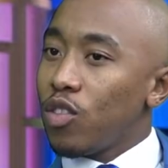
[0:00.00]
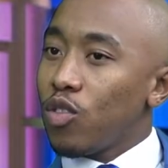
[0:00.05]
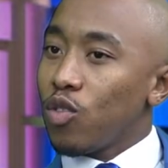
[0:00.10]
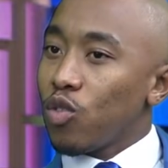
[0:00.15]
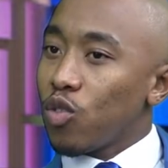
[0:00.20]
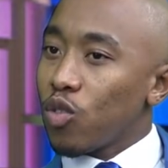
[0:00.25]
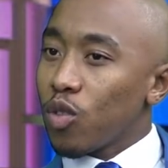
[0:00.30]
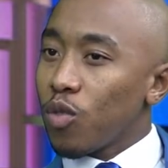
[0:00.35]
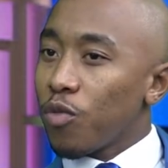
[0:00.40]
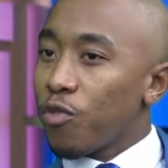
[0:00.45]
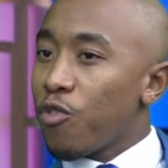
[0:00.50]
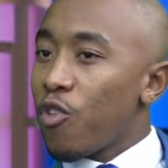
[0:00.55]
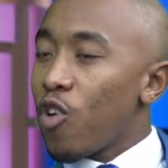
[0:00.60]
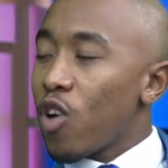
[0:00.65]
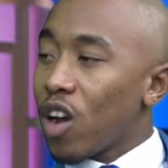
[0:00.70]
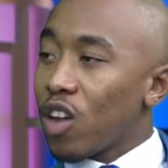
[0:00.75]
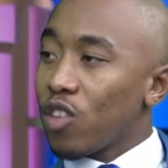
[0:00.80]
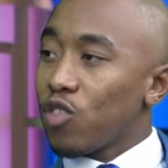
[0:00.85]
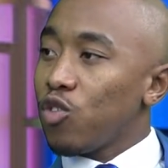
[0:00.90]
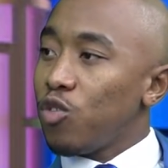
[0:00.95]
to
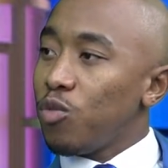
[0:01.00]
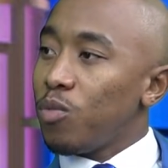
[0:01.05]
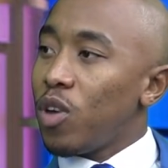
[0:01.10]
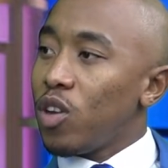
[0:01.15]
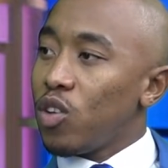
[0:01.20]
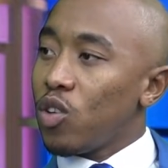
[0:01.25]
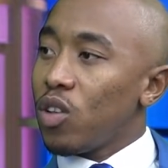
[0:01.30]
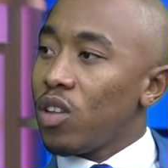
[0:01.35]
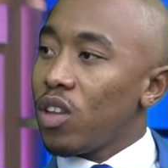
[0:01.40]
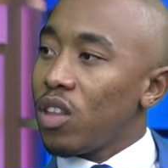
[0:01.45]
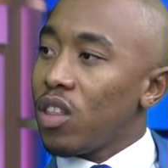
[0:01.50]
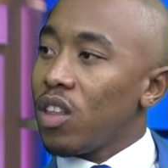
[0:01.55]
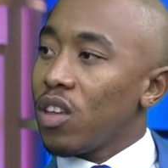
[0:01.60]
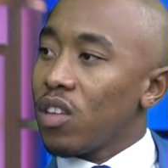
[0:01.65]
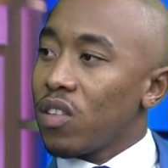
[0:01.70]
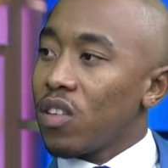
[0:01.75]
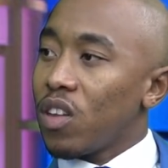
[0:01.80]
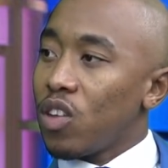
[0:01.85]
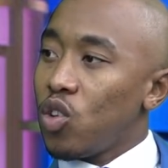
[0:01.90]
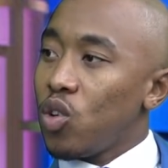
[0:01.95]
focus too much on the
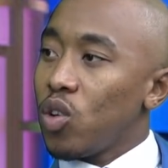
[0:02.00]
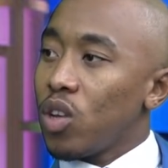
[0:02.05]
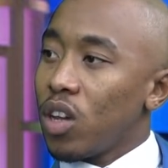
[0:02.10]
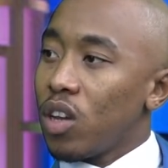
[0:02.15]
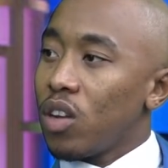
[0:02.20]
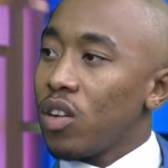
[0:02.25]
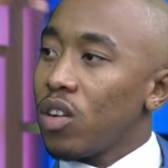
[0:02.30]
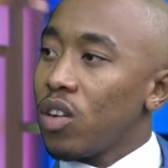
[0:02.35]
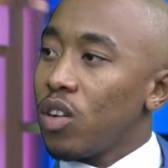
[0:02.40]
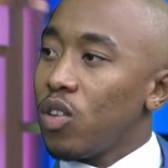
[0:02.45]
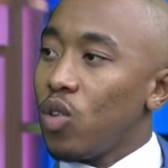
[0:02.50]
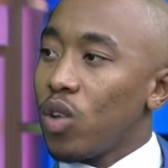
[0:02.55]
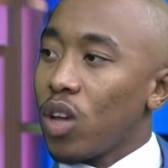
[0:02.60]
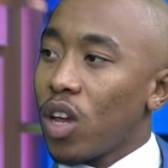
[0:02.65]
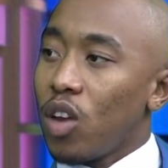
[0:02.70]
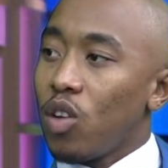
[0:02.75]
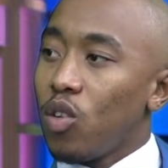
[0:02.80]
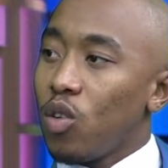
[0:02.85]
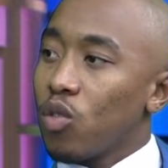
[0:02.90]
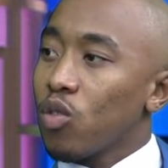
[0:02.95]
things that you
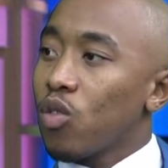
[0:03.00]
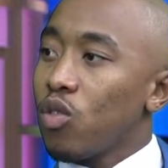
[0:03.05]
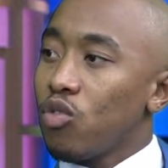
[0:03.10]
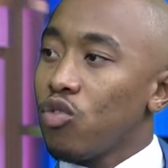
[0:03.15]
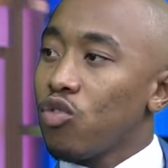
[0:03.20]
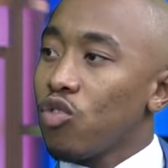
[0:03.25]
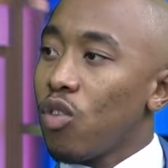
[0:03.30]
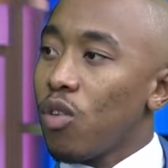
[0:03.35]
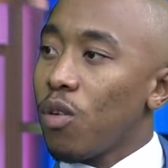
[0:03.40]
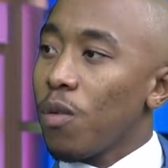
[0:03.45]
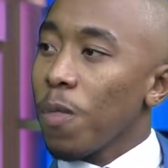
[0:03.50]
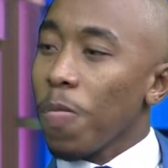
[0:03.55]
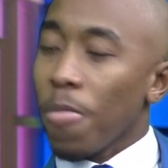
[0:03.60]
cannot control.